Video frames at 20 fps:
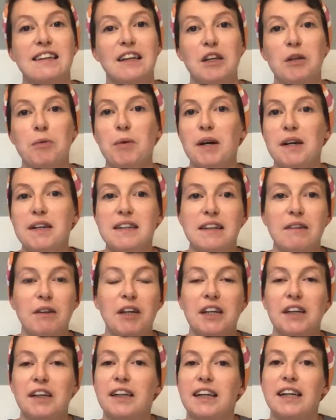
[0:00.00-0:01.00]
another person
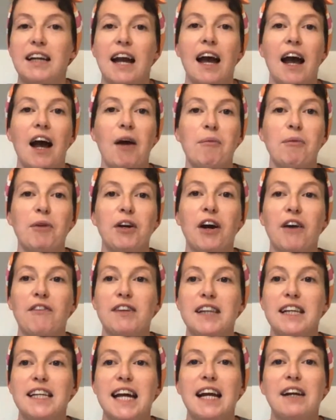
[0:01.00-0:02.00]
could look
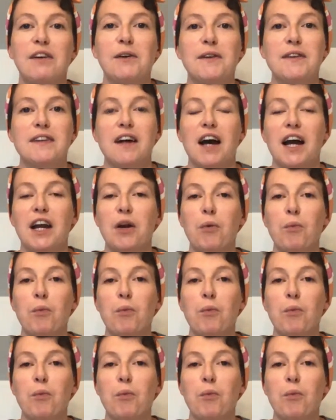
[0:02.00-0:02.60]
after the technical side.